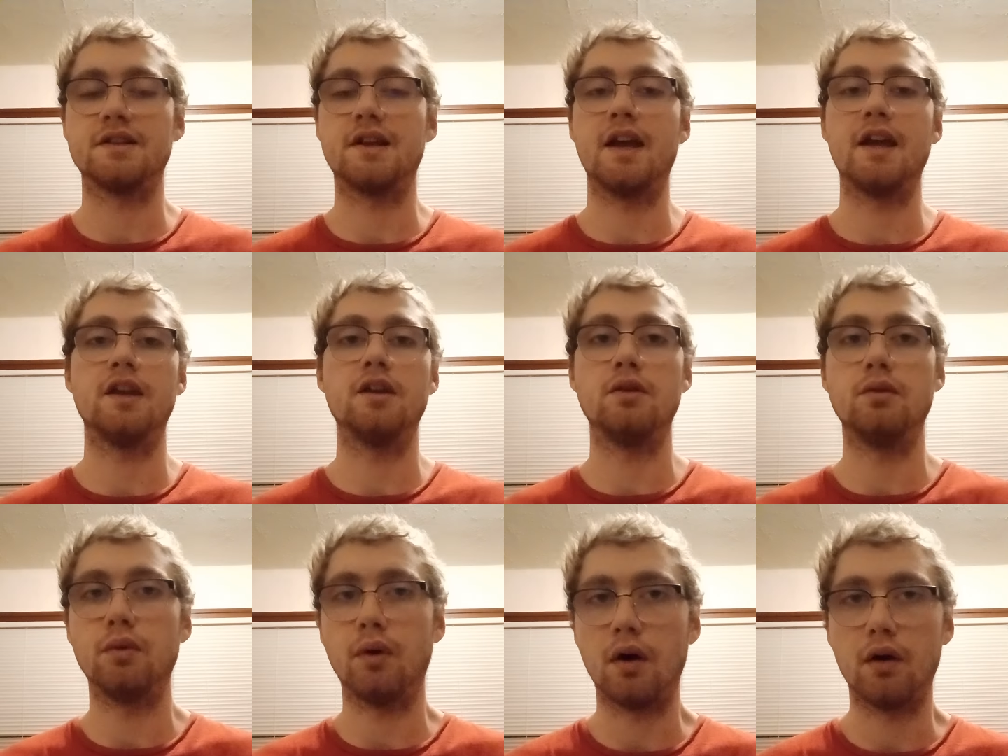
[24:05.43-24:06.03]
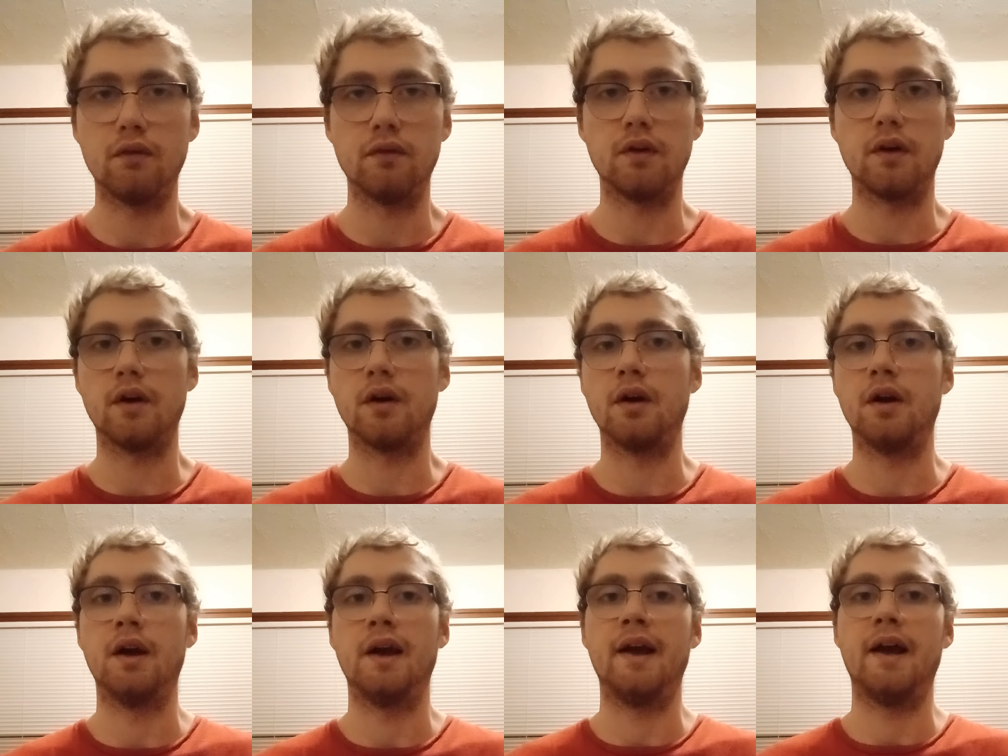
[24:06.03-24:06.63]
take you
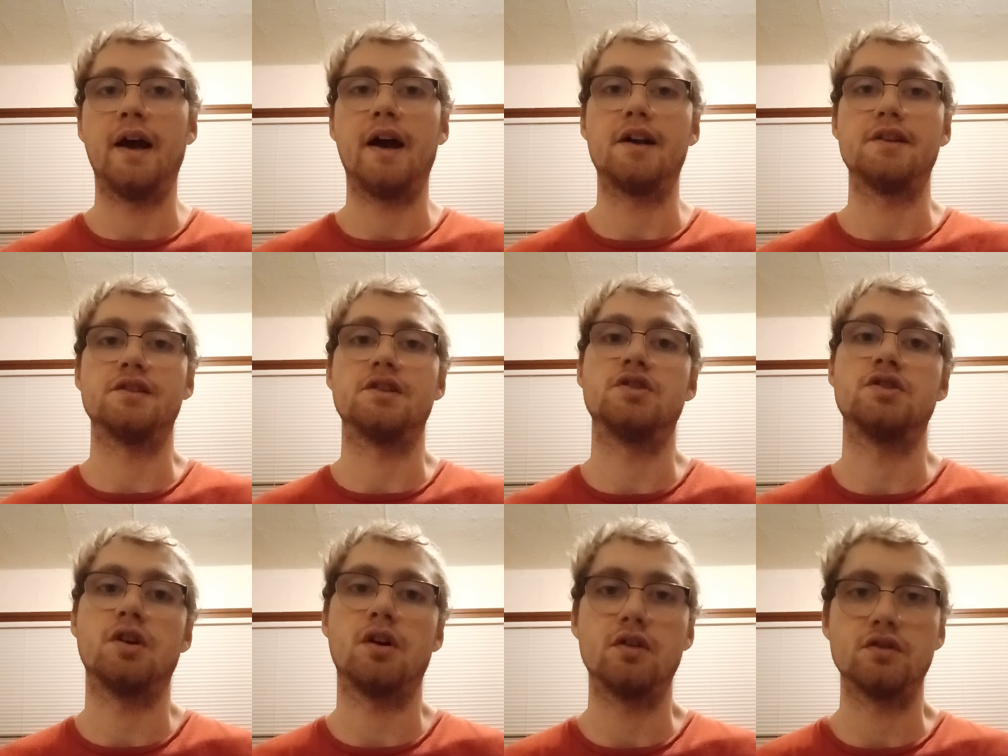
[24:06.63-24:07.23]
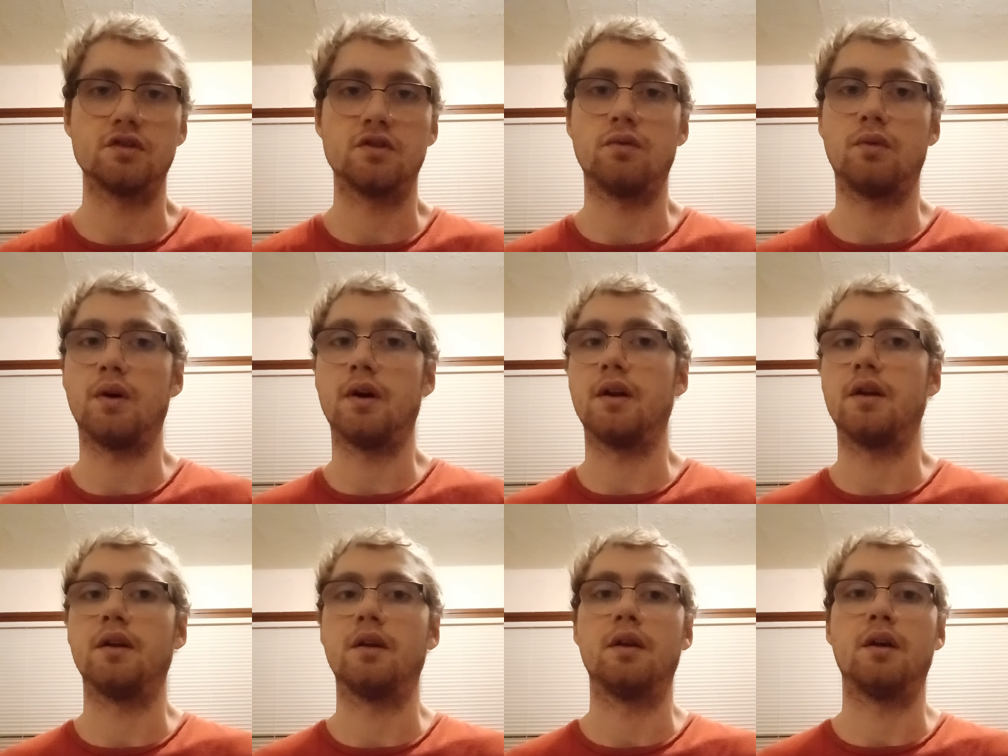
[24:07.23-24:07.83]
over as a chosen
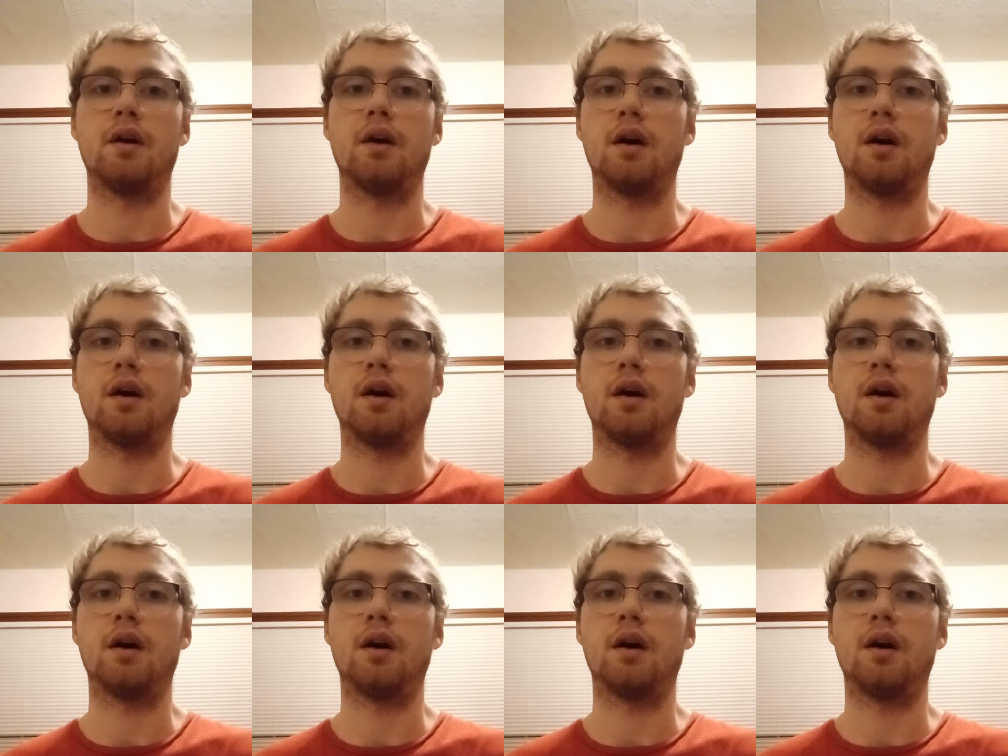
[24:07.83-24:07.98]
one,